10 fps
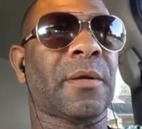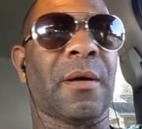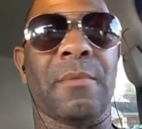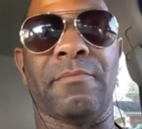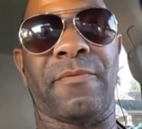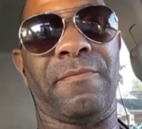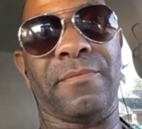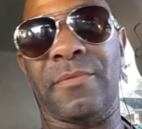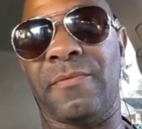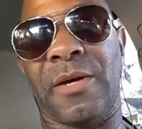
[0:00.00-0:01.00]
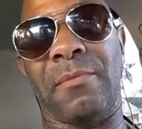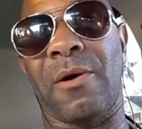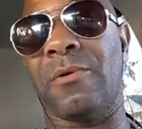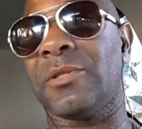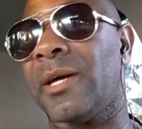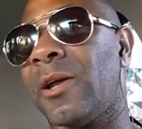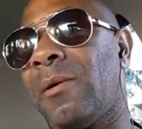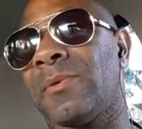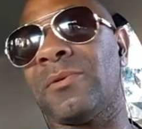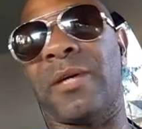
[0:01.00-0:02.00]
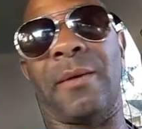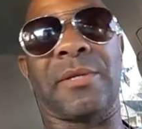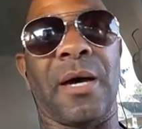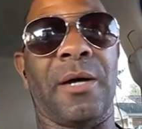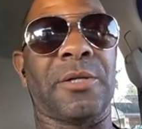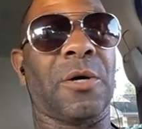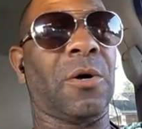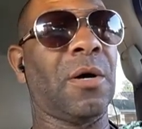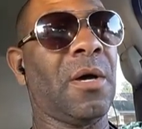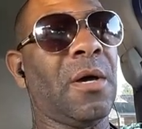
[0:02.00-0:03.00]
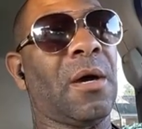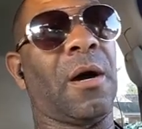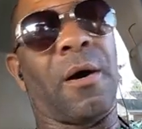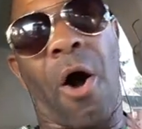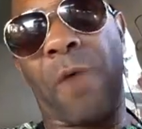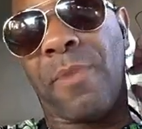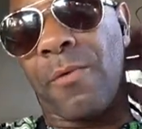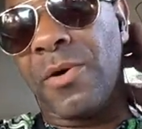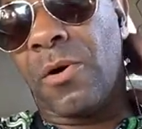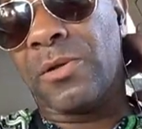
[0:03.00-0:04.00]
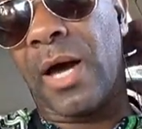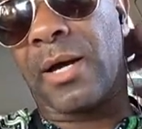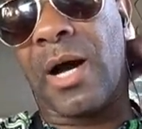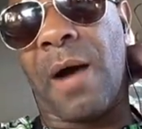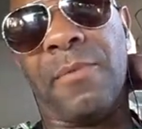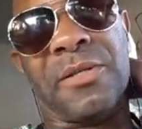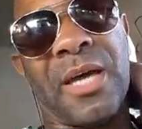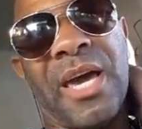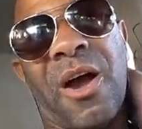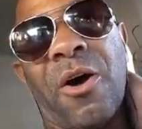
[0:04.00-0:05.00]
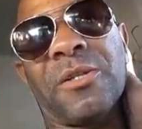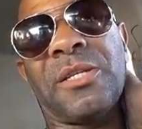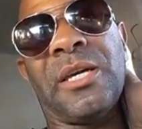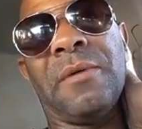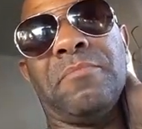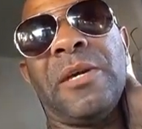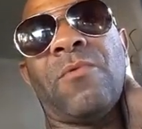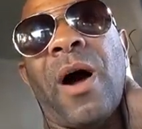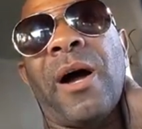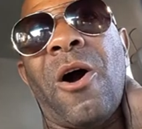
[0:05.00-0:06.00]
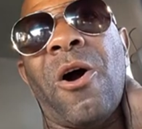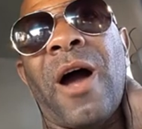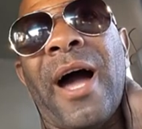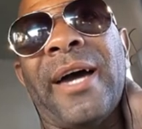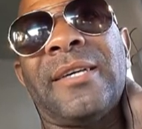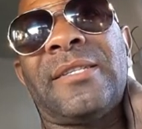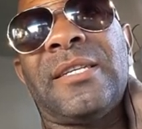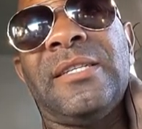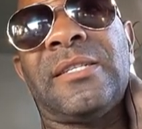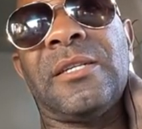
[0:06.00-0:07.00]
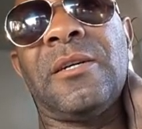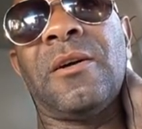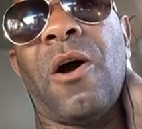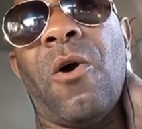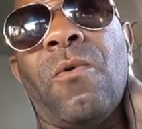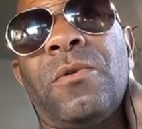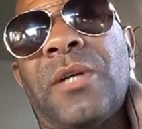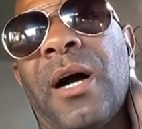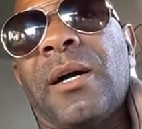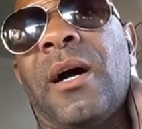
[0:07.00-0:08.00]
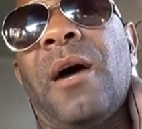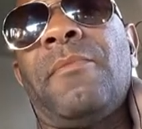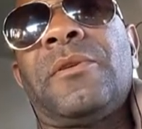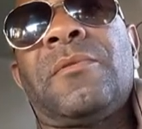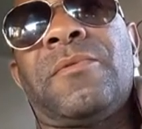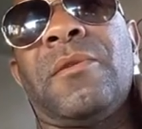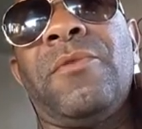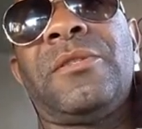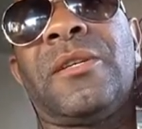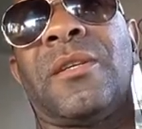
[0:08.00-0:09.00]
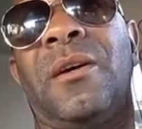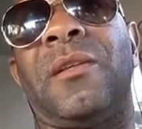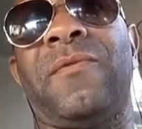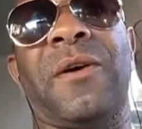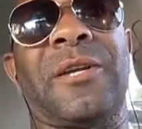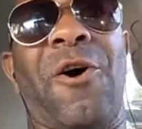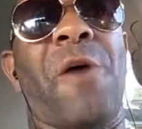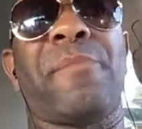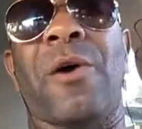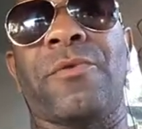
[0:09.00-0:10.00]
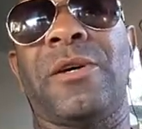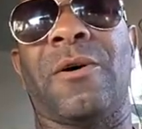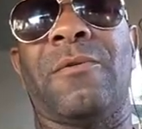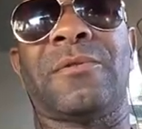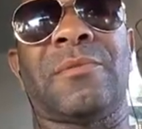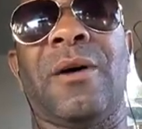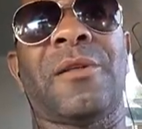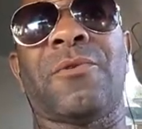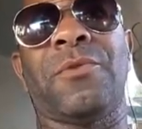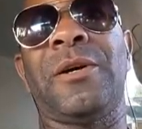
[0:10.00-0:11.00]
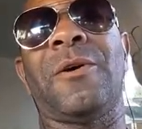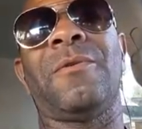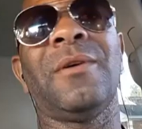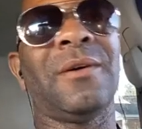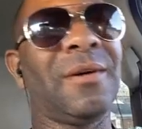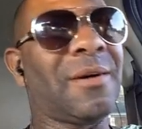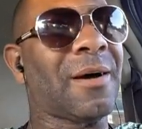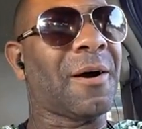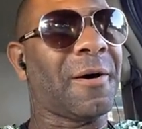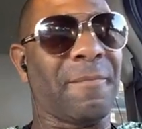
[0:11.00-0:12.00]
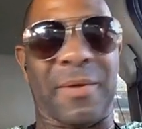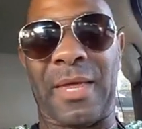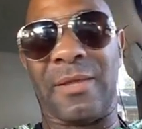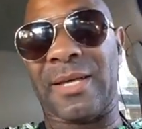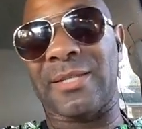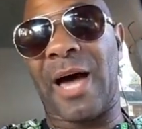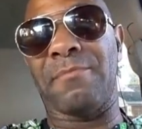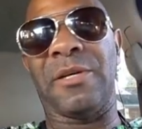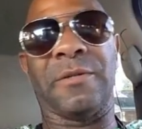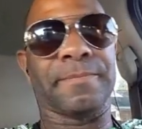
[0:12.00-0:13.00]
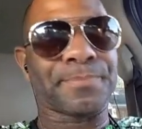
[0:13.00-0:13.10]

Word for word: I'm forget my own channel. I'm so damn tired, y'all. Uh, artbyrico.com. It's a r t b y r i c c o.com. There's some reason there's another fucking art by Rico, some other Rico. Um, that that's not me.